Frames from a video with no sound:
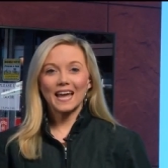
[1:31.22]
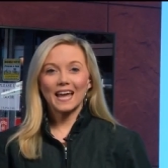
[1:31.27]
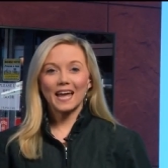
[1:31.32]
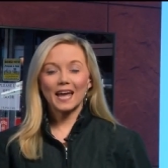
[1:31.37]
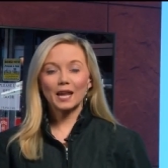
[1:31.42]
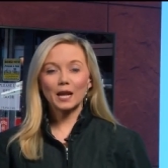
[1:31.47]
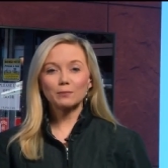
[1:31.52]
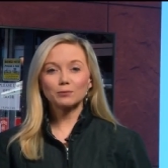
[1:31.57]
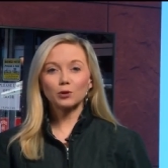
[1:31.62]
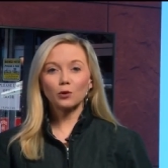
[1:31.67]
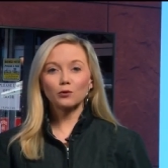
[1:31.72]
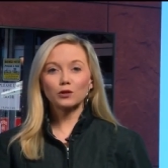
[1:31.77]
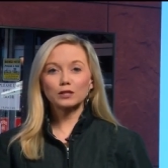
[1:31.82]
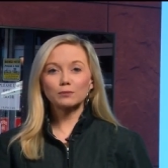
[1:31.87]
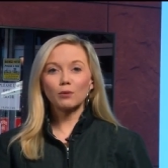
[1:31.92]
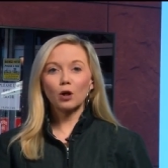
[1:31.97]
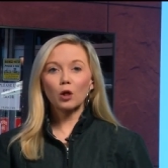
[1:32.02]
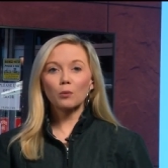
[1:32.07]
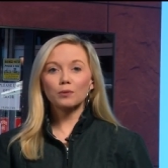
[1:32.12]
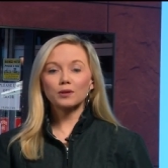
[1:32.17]
And I'm told the
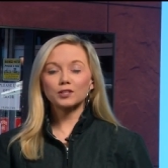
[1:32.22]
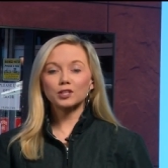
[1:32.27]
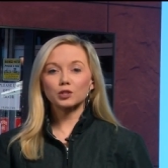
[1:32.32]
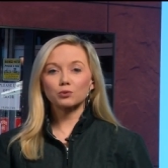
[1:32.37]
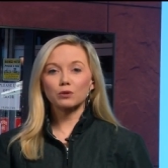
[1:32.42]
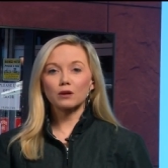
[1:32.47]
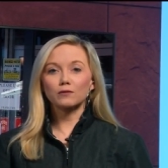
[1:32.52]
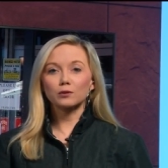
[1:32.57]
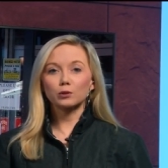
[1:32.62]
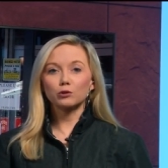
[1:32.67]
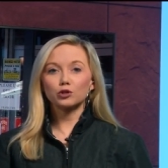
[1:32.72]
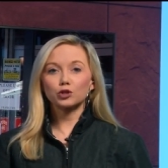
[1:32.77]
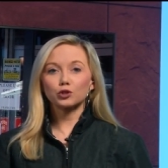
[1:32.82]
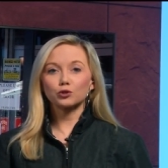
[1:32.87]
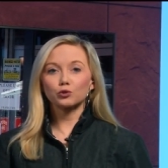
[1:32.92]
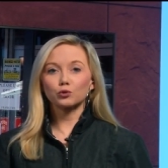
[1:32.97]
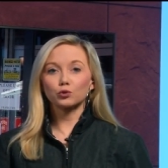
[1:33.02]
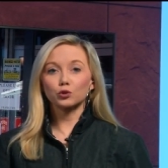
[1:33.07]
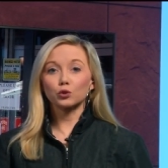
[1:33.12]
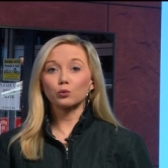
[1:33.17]
Small Business
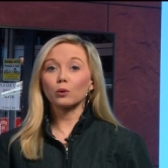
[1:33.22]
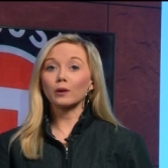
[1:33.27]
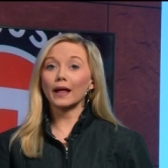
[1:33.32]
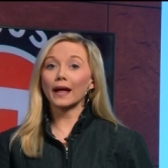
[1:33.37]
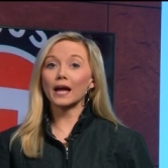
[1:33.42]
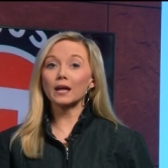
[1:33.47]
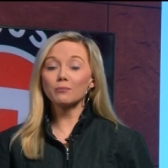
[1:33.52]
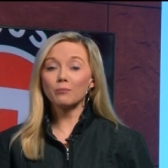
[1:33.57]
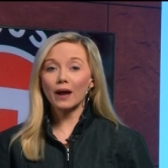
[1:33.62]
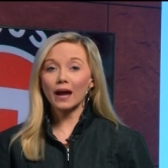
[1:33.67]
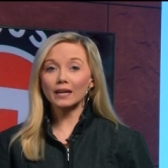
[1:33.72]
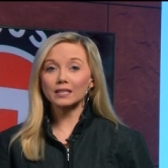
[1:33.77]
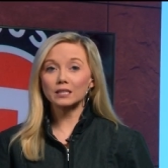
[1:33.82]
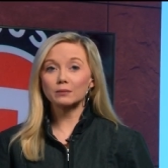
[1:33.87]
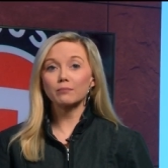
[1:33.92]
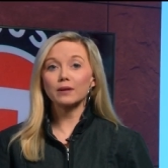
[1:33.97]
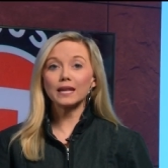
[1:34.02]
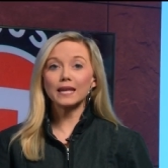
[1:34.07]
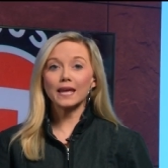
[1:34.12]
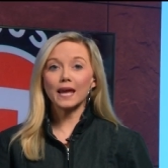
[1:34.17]
Revolution crew will head back
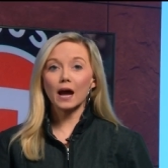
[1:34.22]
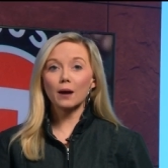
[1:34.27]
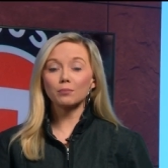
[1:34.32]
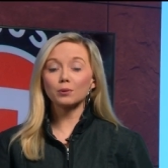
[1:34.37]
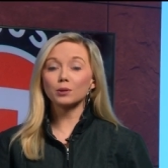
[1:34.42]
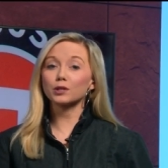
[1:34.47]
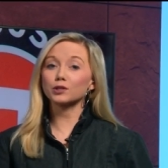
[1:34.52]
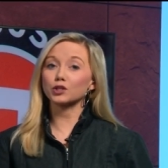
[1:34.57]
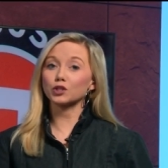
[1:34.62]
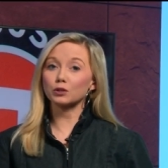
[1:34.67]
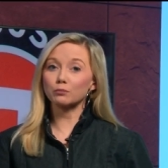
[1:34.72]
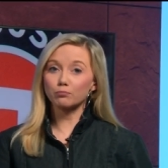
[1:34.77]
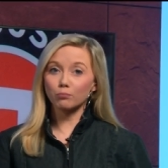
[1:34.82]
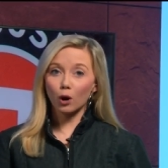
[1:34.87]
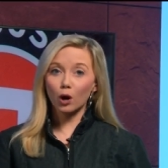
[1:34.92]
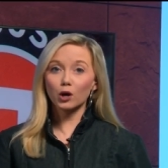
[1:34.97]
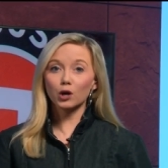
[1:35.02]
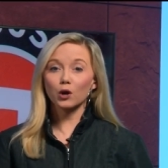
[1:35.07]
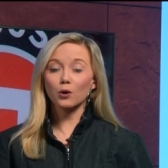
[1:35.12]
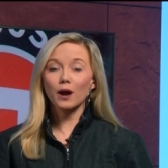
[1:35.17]
to Minneapolis
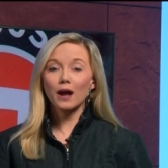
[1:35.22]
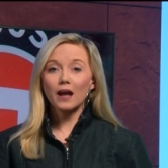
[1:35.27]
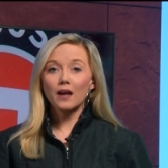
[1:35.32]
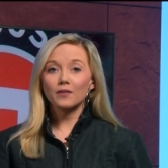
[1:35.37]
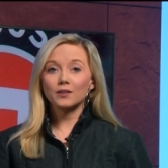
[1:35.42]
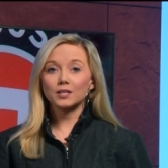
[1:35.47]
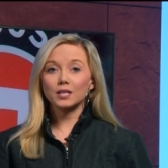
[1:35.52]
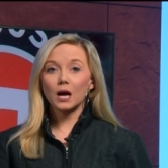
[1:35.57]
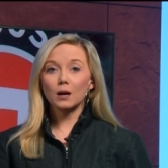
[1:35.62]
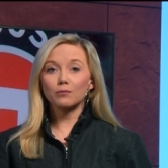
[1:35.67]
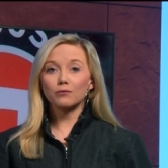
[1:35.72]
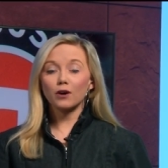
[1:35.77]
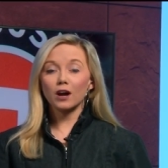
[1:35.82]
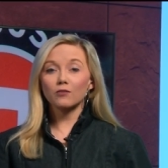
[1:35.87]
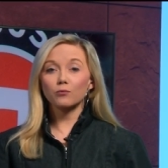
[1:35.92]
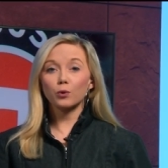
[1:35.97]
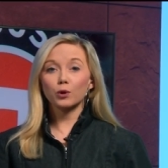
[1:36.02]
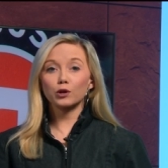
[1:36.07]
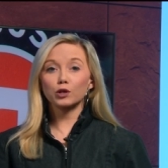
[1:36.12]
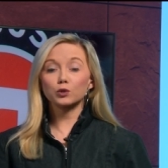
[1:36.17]
tomorrow. The top
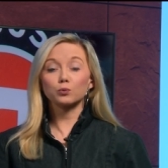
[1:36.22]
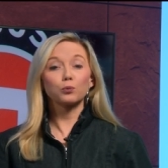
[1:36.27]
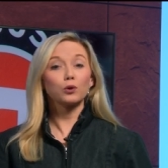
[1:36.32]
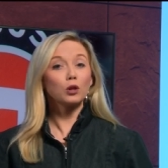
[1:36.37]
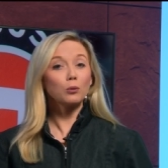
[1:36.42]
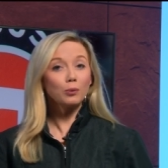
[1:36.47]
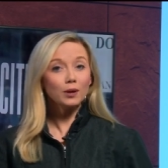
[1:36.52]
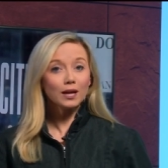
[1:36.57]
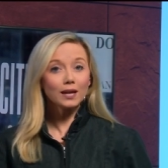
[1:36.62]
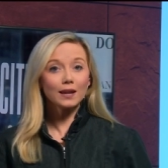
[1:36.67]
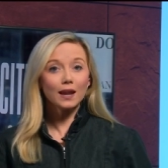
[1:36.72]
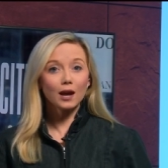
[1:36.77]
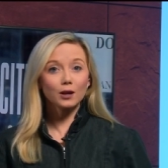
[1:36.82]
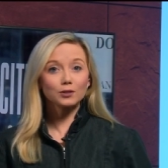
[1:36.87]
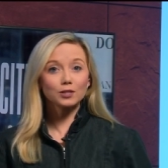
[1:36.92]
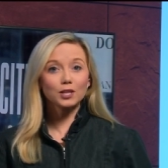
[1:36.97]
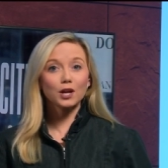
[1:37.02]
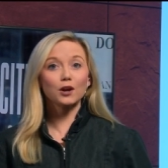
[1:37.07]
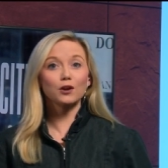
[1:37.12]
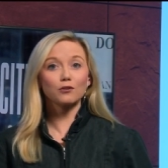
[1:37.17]
five winners will be
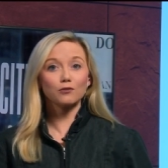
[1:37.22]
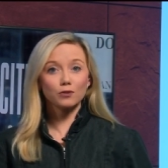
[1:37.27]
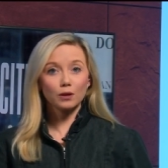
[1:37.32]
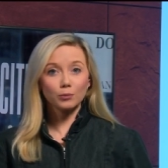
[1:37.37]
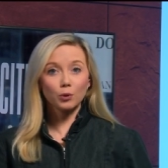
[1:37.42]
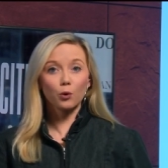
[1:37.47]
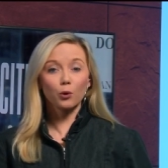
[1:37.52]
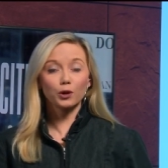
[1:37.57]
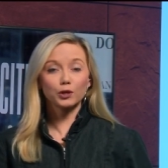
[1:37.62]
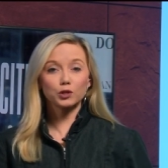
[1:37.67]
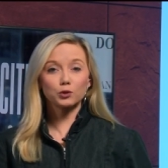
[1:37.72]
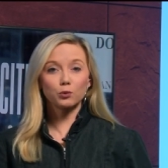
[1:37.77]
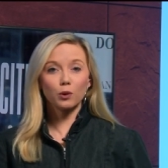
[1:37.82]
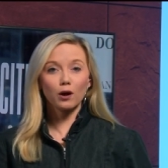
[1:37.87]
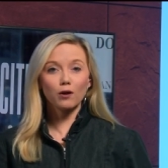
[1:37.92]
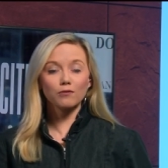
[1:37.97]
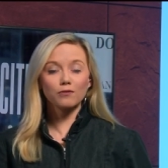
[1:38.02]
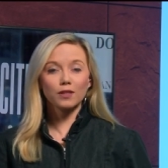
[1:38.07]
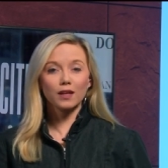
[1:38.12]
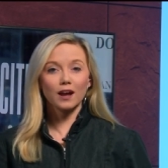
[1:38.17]
announced on February
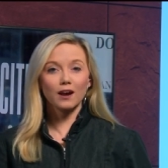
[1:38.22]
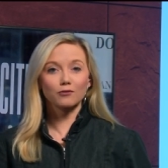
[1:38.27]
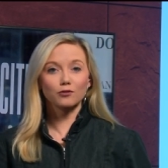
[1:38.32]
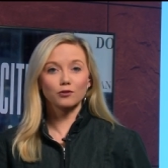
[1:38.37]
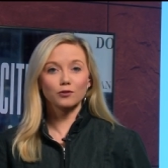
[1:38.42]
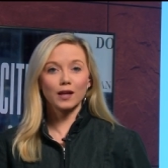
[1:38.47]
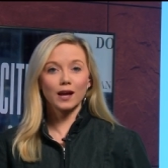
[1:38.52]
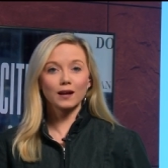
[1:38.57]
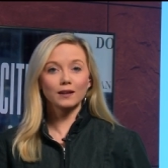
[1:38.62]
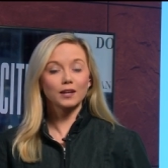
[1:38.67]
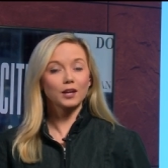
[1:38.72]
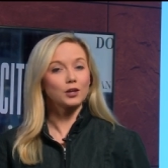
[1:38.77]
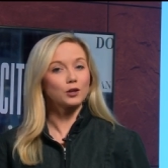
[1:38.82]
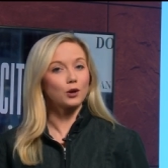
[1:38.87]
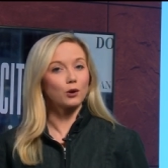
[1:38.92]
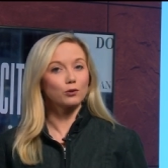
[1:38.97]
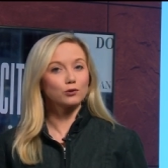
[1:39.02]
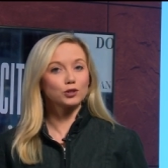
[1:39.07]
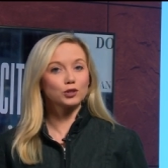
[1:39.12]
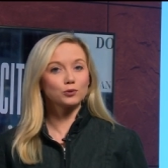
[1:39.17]
12th. After that, it
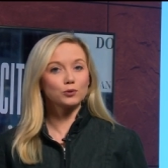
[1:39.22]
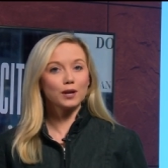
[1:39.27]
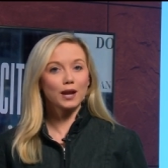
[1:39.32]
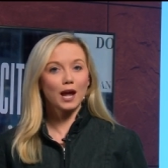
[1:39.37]
goes to a